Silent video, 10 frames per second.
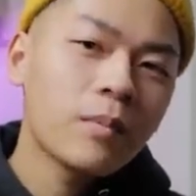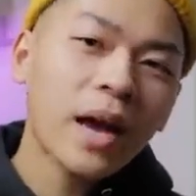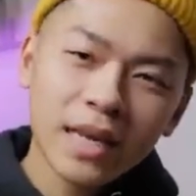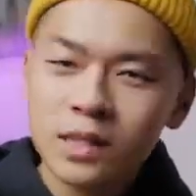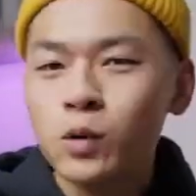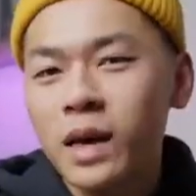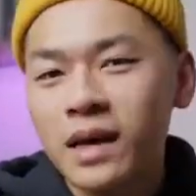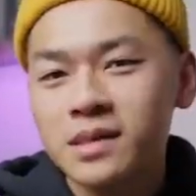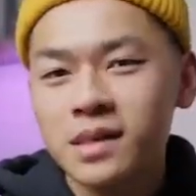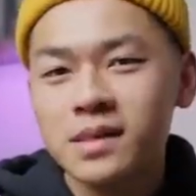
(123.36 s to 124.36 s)
back in
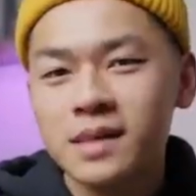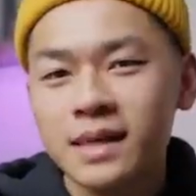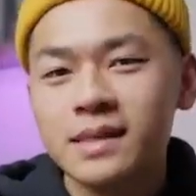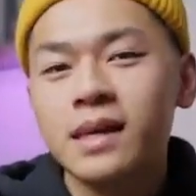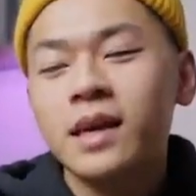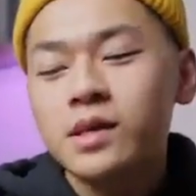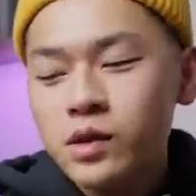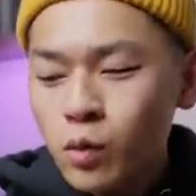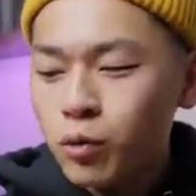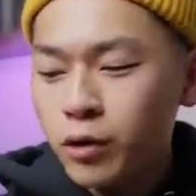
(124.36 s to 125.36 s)
2006,
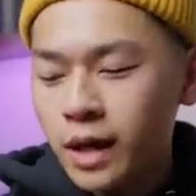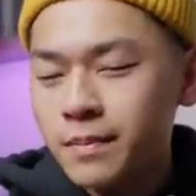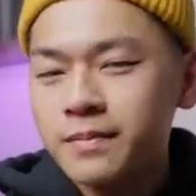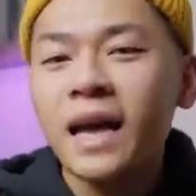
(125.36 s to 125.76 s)
Supreme